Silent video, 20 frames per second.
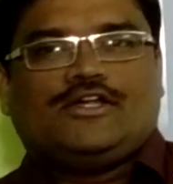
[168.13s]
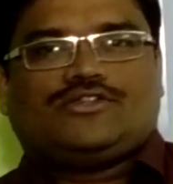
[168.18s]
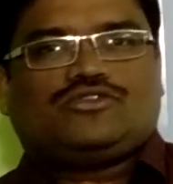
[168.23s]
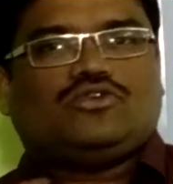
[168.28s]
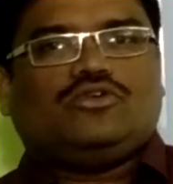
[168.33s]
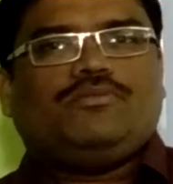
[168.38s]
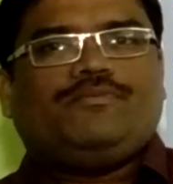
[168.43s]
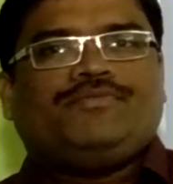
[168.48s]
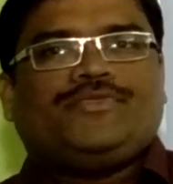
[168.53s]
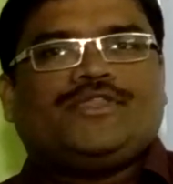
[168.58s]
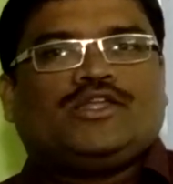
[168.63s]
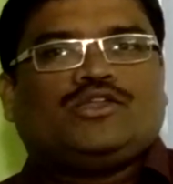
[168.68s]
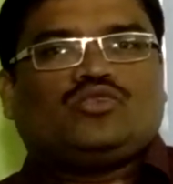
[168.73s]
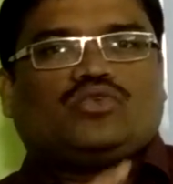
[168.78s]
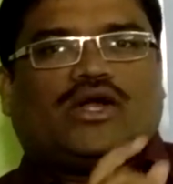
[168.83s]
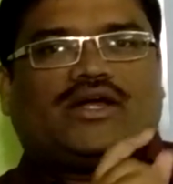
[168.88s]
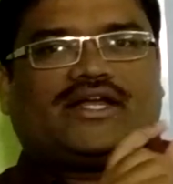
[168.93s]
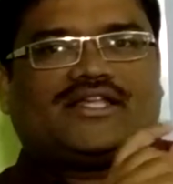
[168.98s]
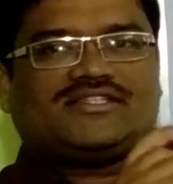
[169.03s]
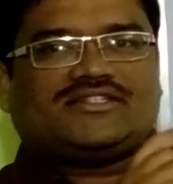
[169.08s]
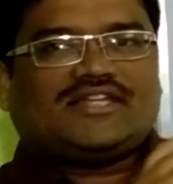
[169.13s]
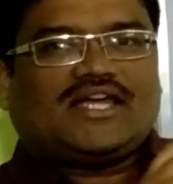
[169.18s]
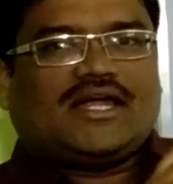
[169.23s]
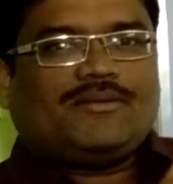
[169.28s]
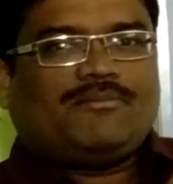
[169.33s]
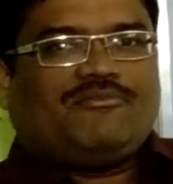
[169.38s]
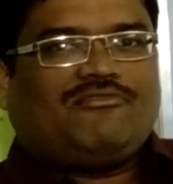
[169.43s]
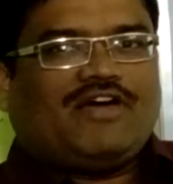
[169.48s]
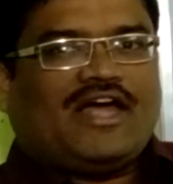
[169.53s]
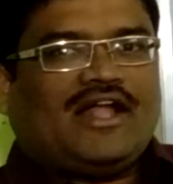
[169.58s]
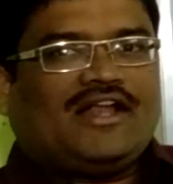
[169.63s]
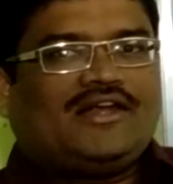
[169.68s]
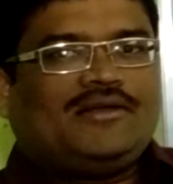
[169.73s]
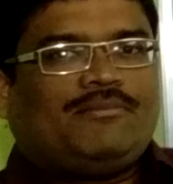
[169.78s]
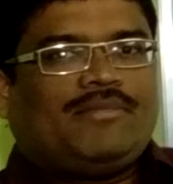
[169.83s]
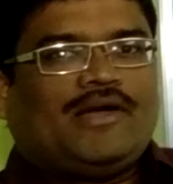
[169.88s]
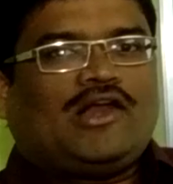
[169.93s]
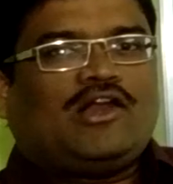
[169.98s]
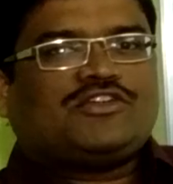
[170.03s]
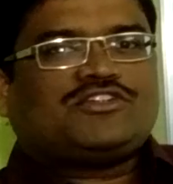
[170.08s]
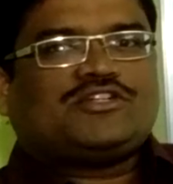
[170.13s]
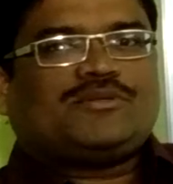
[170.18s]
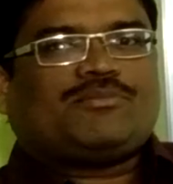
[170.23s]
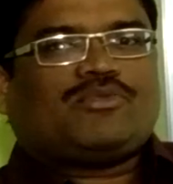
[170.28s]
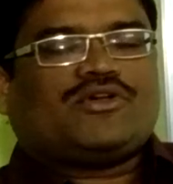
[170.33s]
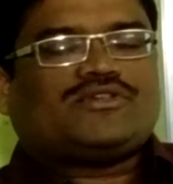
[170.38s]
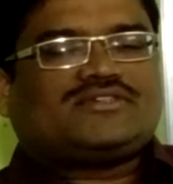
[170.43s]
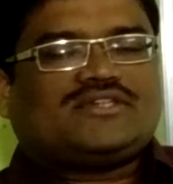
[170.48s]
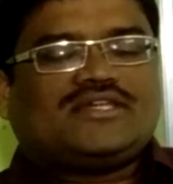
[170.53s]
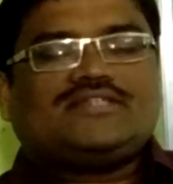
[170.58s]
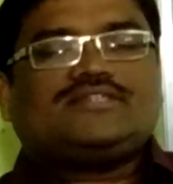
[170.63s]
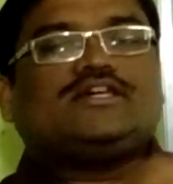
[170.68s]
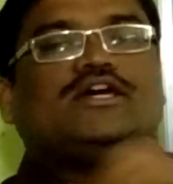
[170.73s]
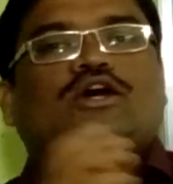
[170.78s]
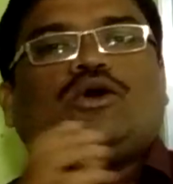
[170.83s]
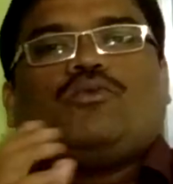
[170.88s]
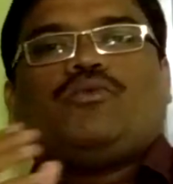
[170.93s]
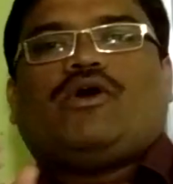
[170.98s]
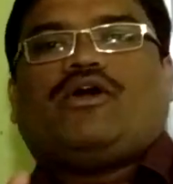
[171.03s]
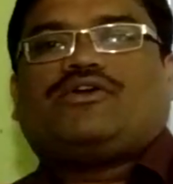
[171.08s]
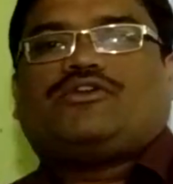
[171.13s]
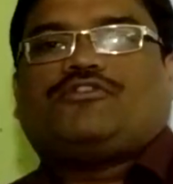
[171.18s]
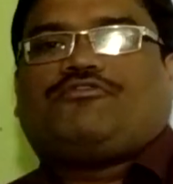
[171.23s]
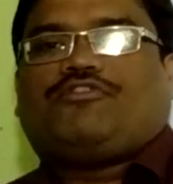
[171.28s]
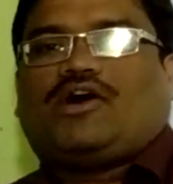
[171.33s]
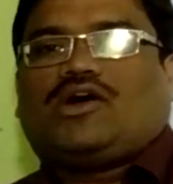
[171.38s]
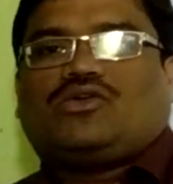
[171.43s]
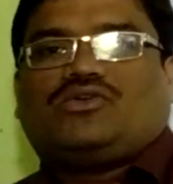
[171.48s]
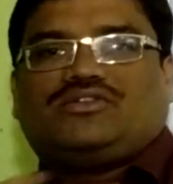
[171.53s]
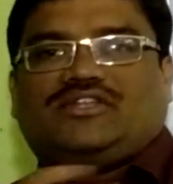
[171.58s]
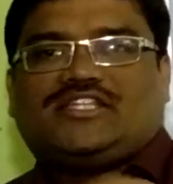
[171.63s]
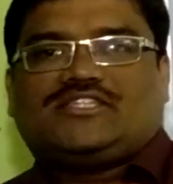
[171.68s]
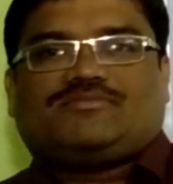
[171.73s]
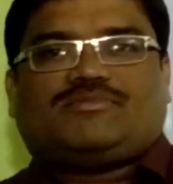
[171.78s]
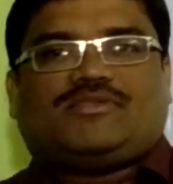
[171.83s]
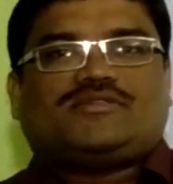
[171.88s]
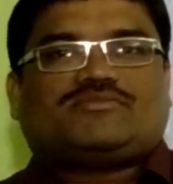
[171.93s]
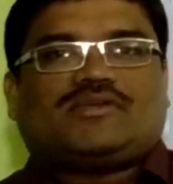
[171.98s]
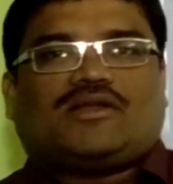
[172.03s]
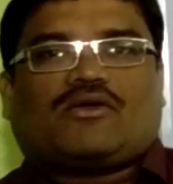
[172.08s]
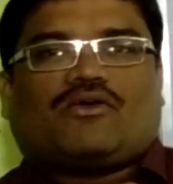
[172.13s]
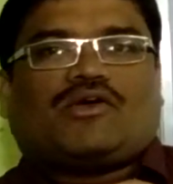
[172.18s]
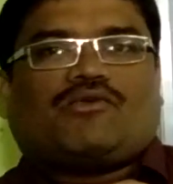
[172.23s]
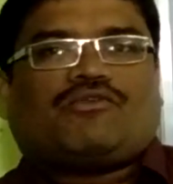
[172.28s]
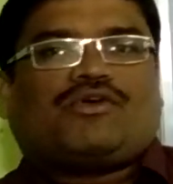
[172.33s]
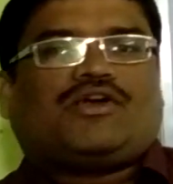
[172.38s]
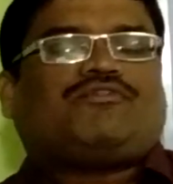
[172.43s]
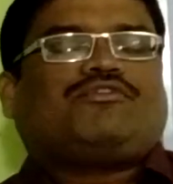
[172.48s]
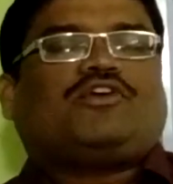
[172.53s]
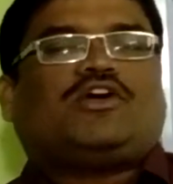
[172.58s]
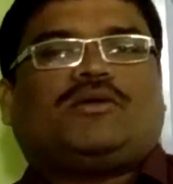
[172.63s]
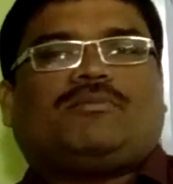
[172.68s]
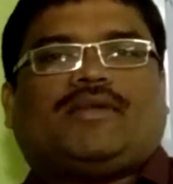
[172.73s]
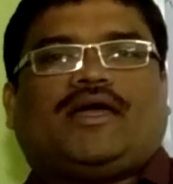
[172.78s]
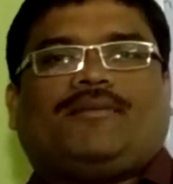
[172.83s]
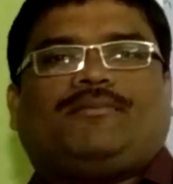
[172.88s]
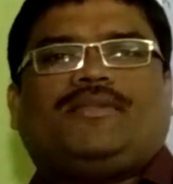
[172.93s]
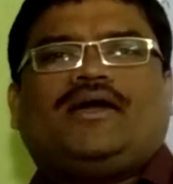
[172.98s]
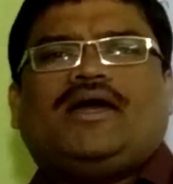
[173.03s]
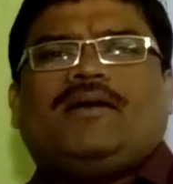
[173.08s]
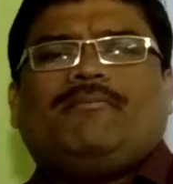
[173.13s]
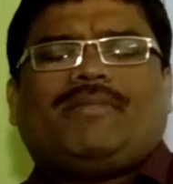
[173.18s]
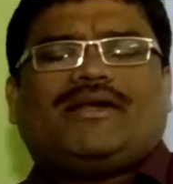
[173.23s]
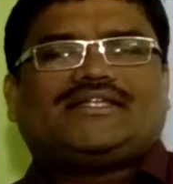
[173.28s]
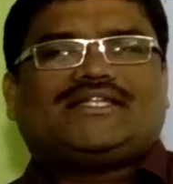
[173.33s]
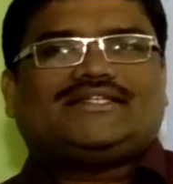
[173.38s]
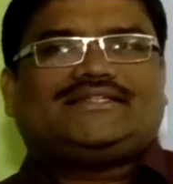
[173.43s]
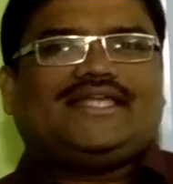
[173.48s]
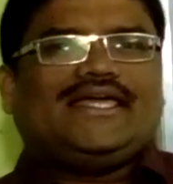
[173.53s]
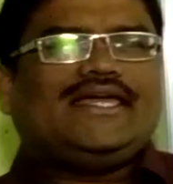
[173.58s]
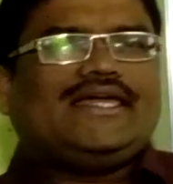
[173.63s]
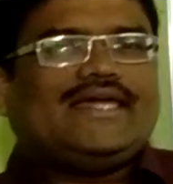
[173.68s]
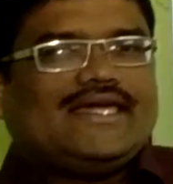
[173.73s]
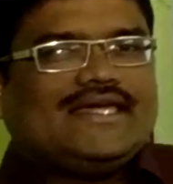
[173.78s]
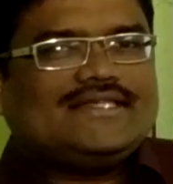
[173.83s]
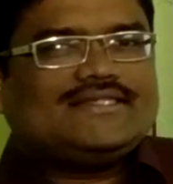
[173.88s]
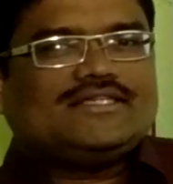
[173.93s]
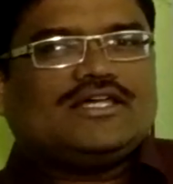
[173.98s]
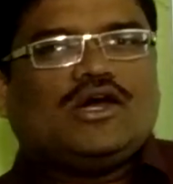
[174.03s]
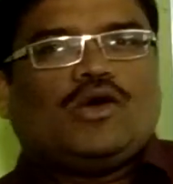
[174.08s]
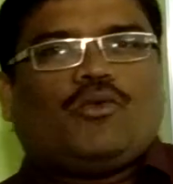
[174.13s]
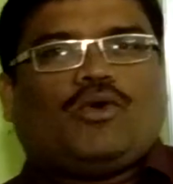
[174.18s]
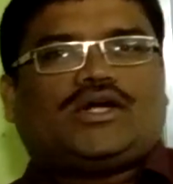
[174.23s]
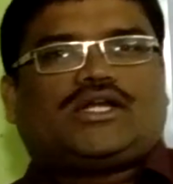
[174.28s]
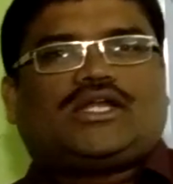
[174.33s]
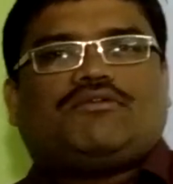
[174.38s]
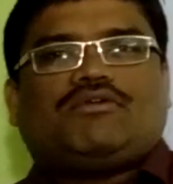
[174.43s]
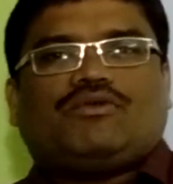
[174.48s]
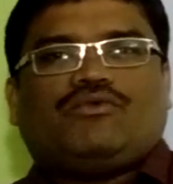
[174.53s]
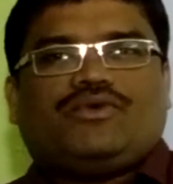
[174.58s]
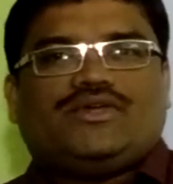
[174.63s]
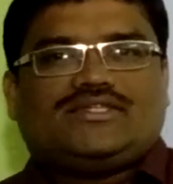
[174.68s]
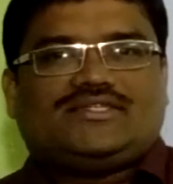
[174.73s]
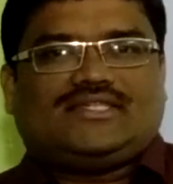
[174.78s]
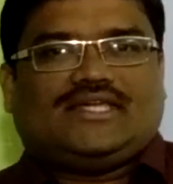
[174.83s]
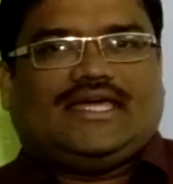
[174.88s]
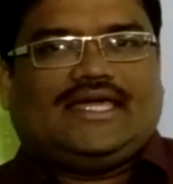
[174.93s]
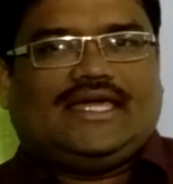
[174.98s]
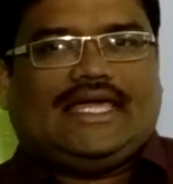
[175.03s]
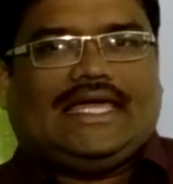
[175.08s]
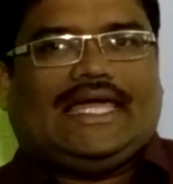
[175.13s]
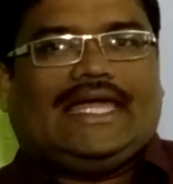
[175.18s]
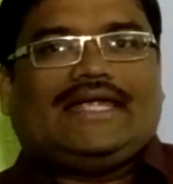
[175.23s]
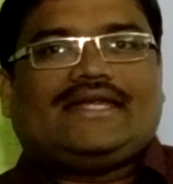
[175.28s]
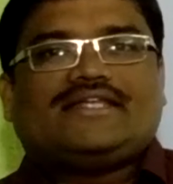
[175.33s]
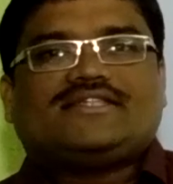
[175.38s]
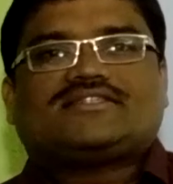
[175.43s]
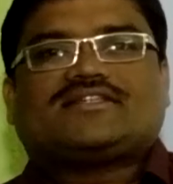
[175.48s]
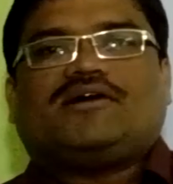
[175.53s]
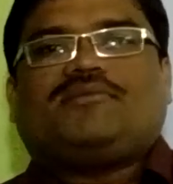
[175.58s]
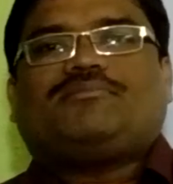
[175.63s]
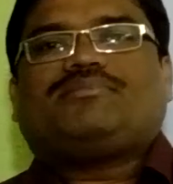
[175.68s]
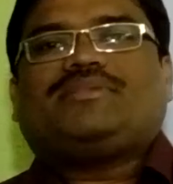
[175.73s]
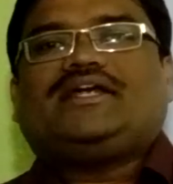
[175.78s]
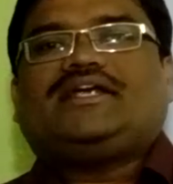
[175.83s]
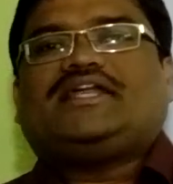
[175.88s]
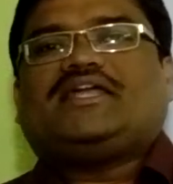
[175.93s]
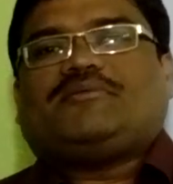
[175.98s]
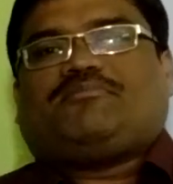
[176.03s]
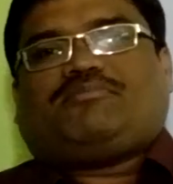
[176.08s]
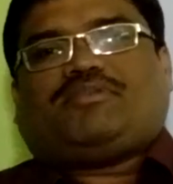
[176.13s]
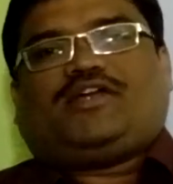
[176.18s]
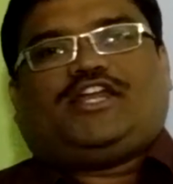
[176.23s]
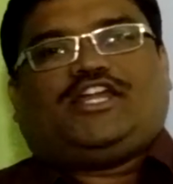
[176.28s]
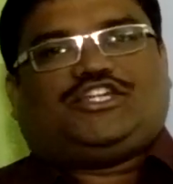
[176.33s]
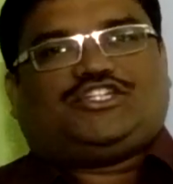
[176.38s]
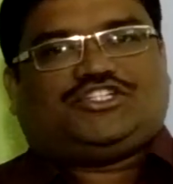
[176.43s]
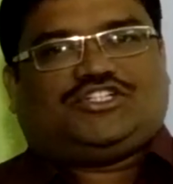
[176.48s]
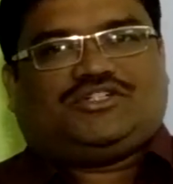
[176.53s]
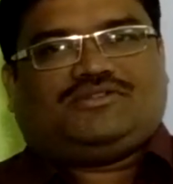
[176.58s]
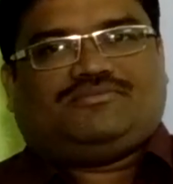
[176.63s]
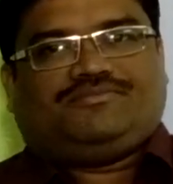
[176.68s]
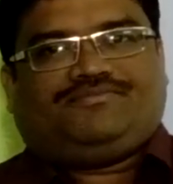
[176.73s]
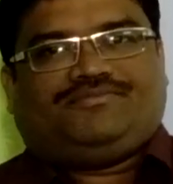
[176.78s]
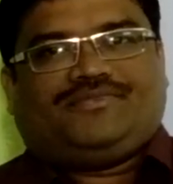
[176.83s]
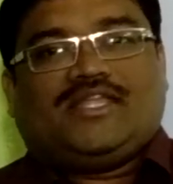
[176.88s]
So to understand varied biological process, we have to follow these principles, what we call MAM. But the thing is, whatever we say, it is completely a prediction.